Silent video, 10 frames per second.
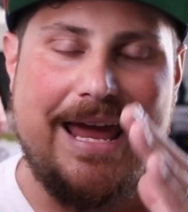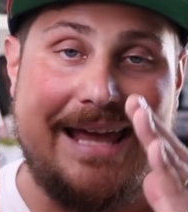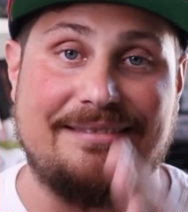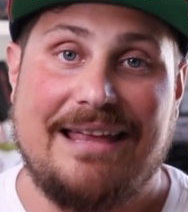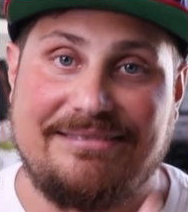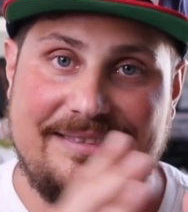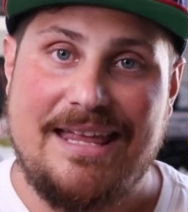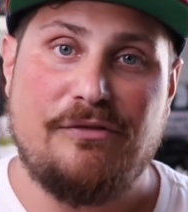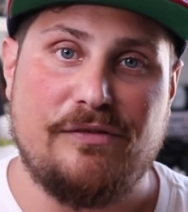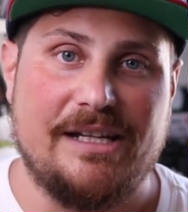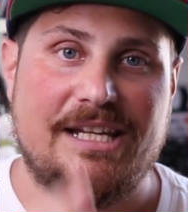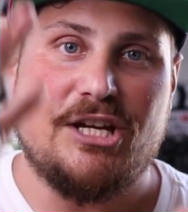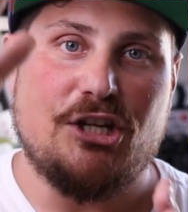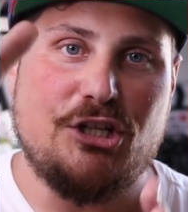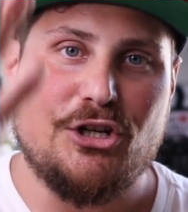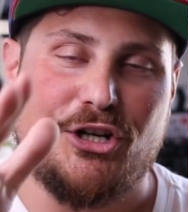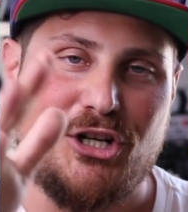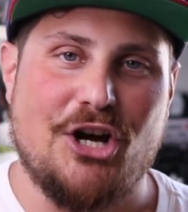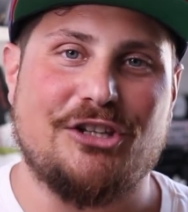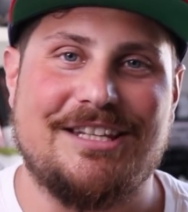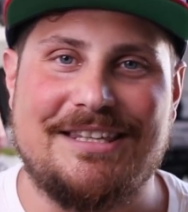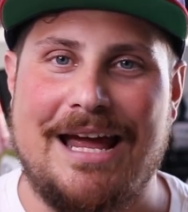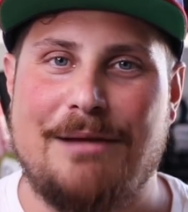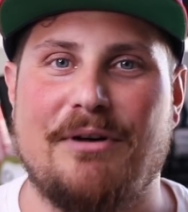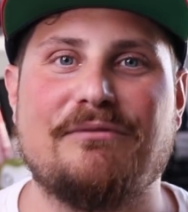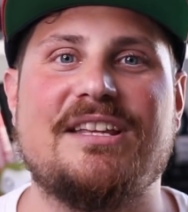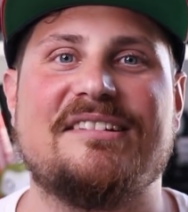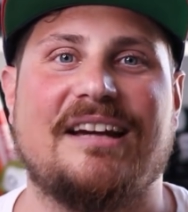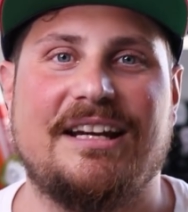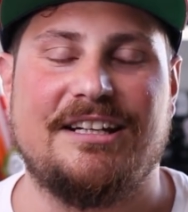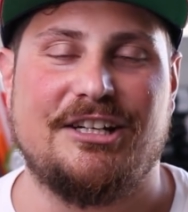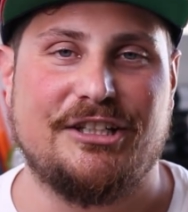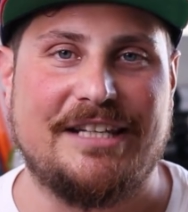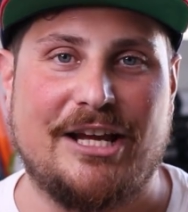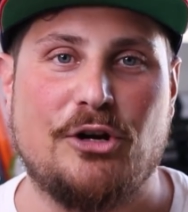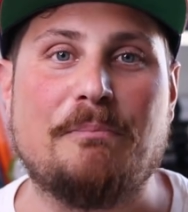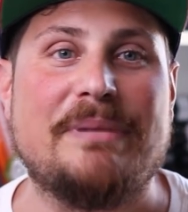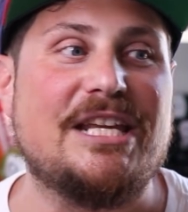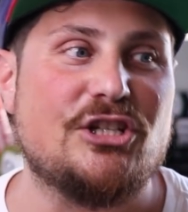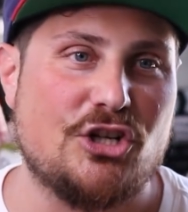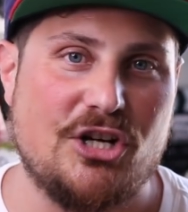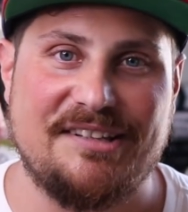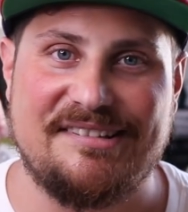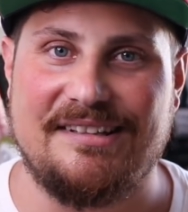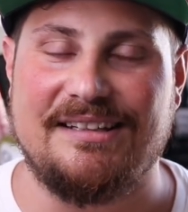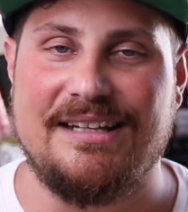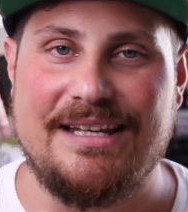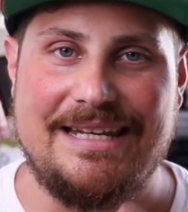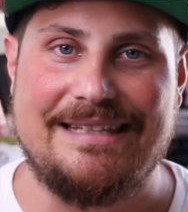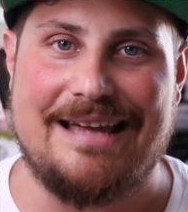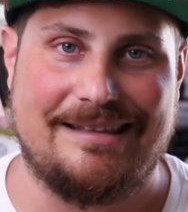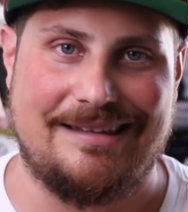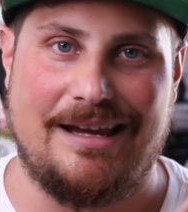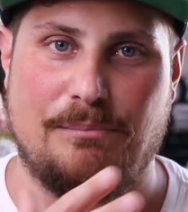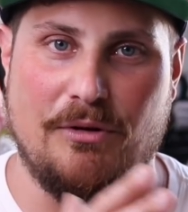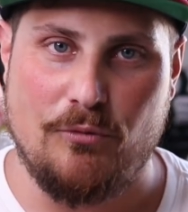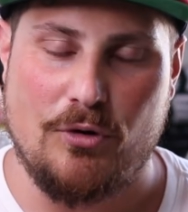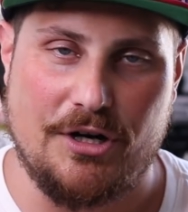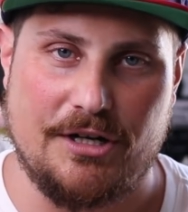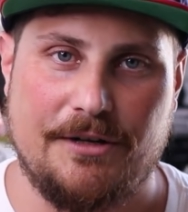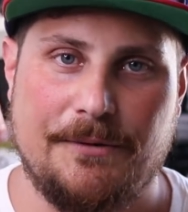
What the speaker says: and that definitely you're not the type of designer that could be interested in that type of work.